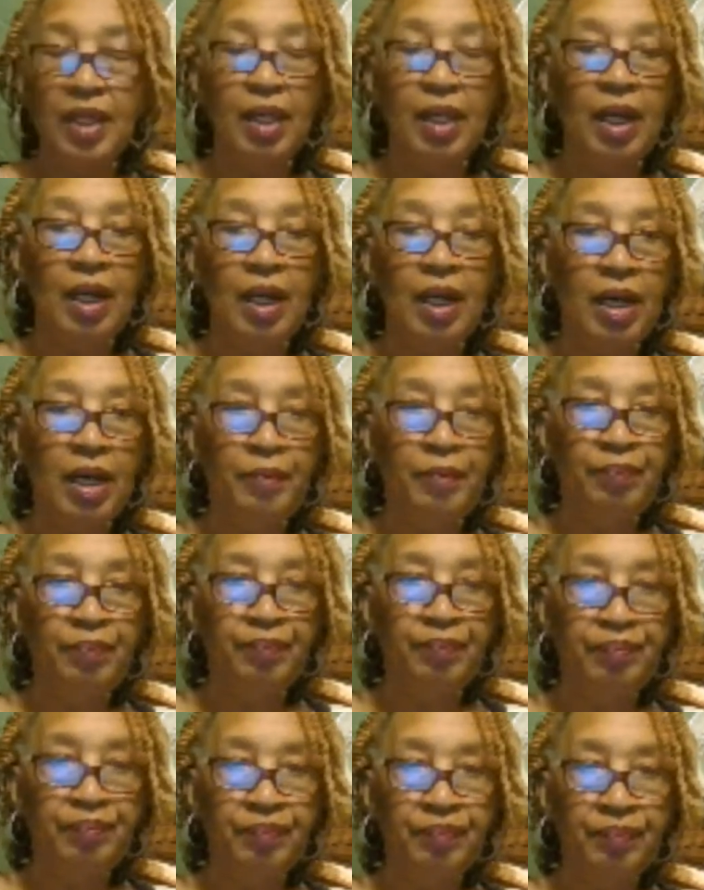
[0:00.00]
um,
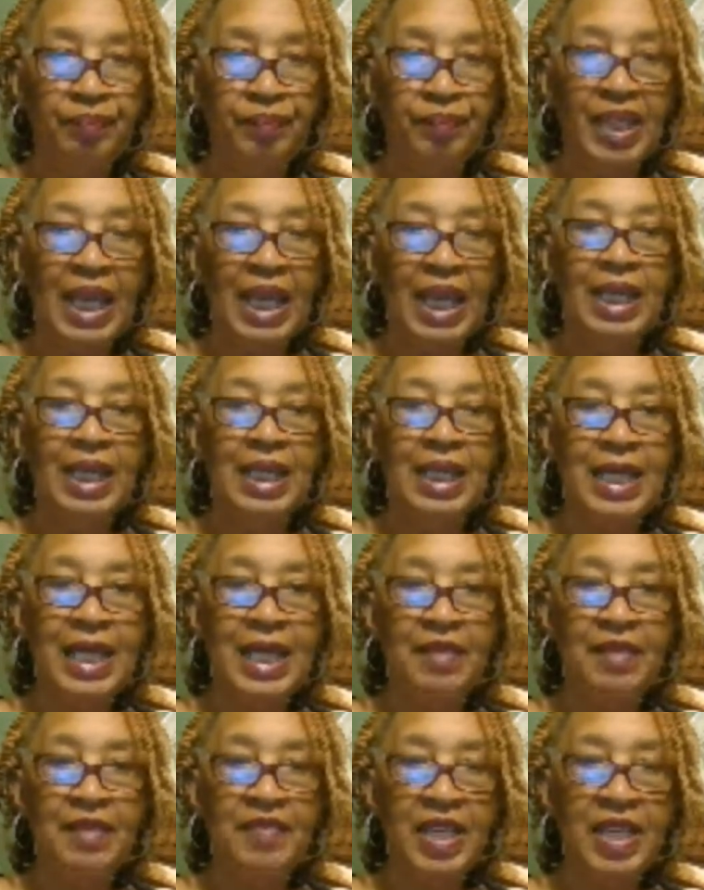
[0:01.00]

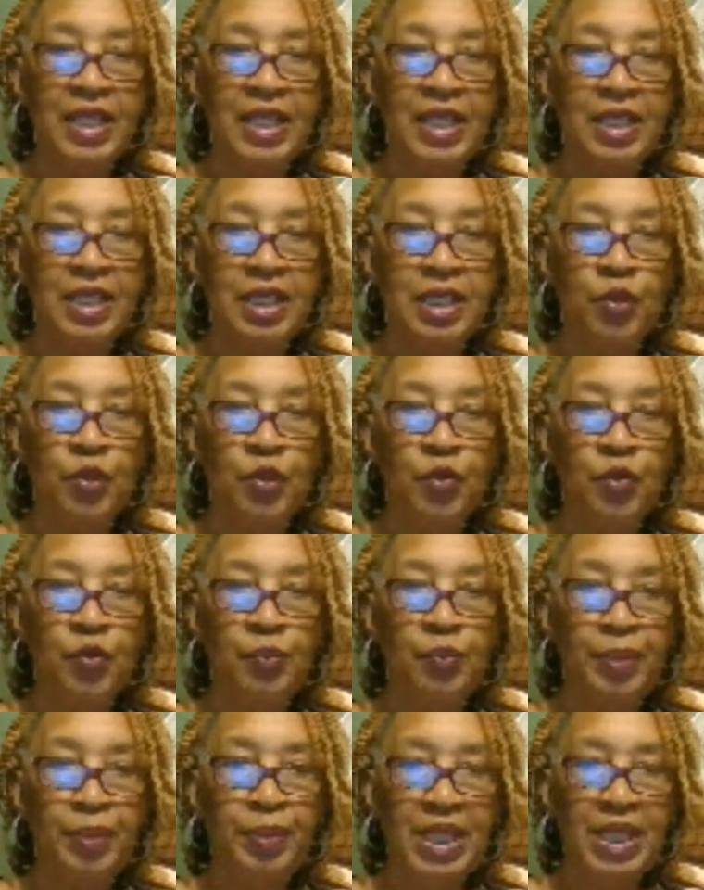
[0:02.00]
Leave It to
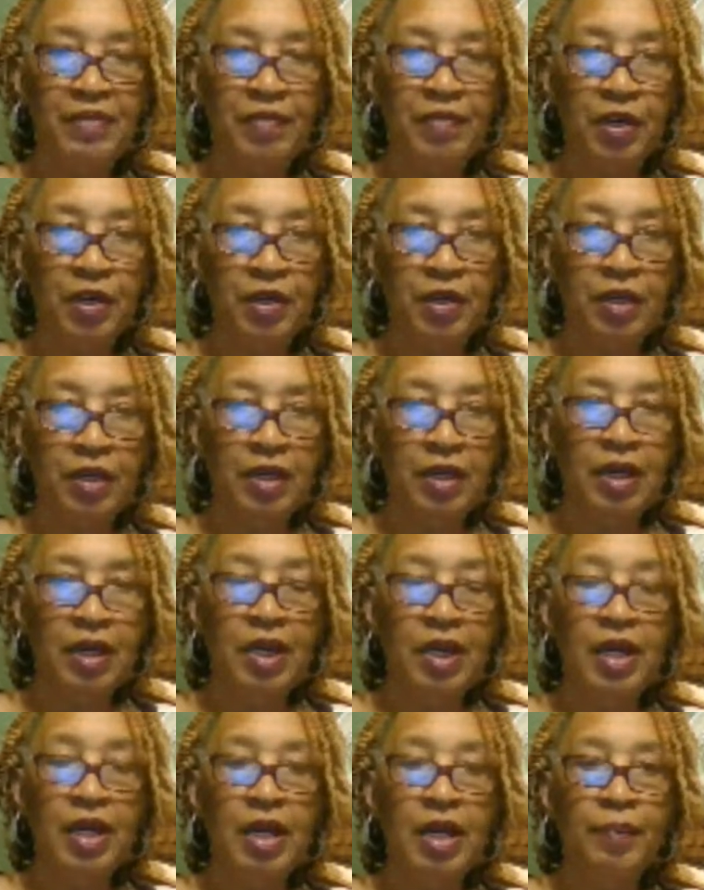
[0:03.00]
Beaver.
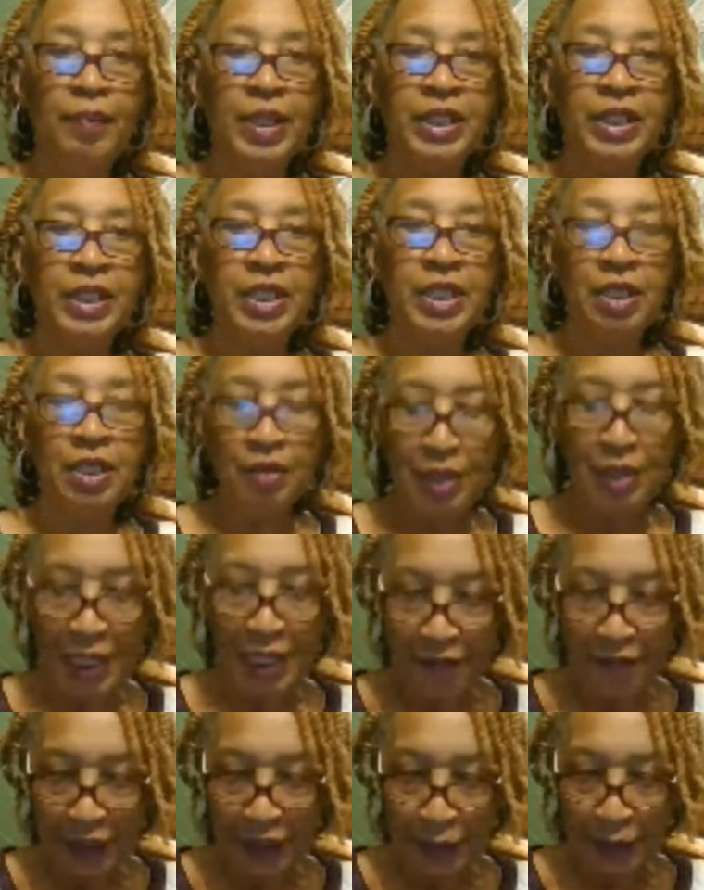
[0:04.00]
But Leave
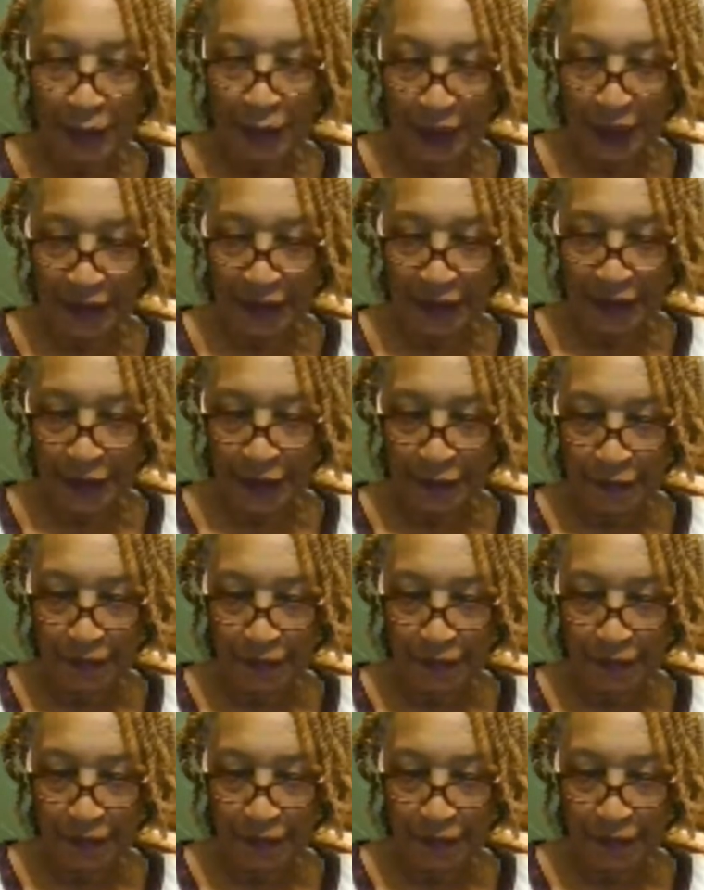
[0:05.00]
It to Beaver,